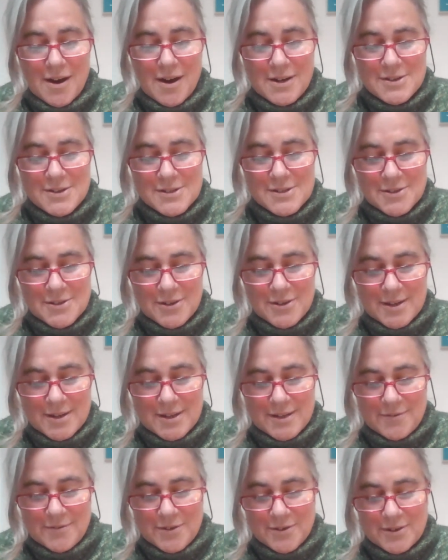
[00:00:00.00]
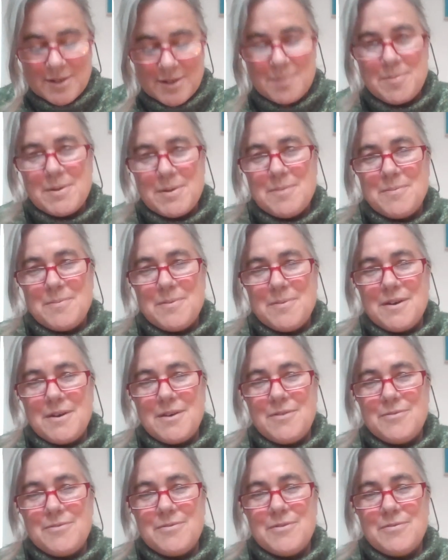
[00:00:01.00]
I just thought I'd give you a little bit
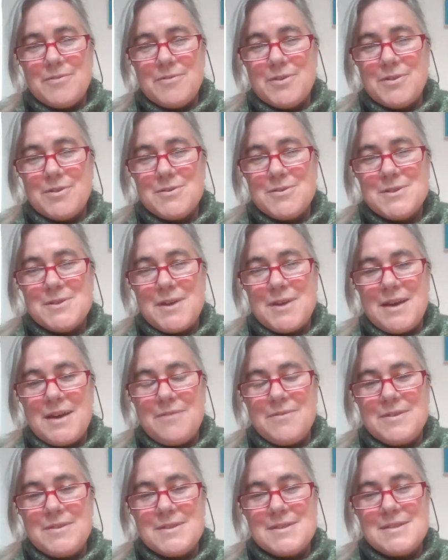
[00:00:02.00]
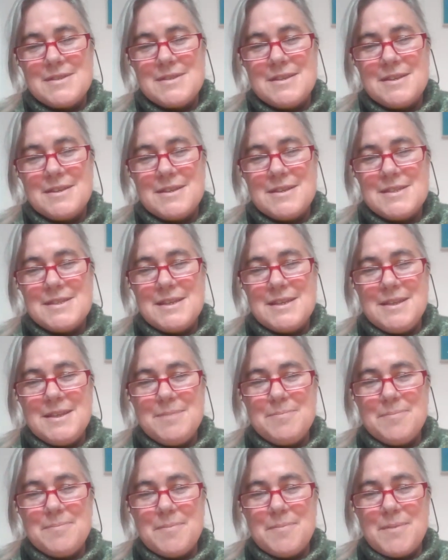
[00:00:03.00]
of, for those who haven't
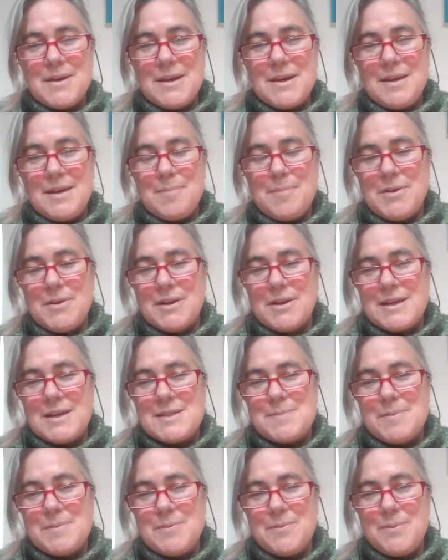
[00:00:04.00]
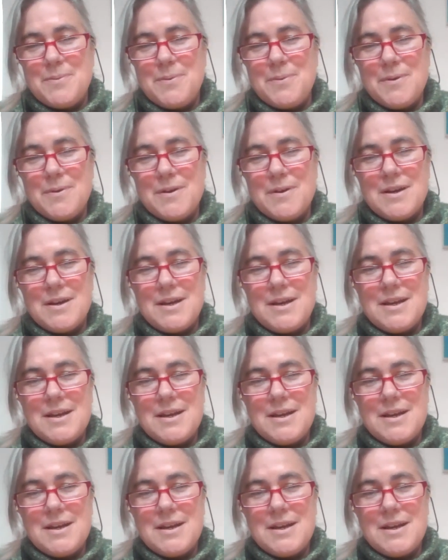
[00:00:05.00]
seen my podcast before,